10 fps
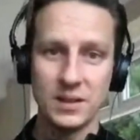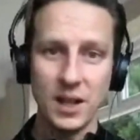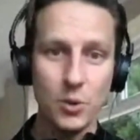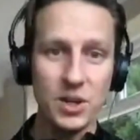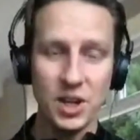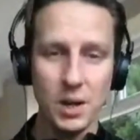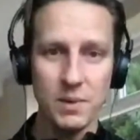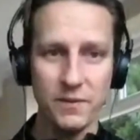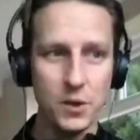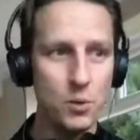They'll only
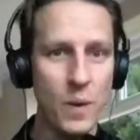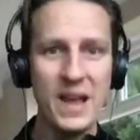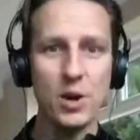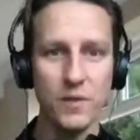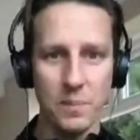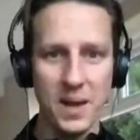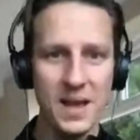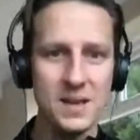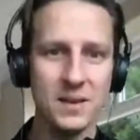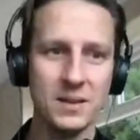come if you way
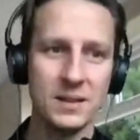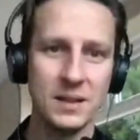overpay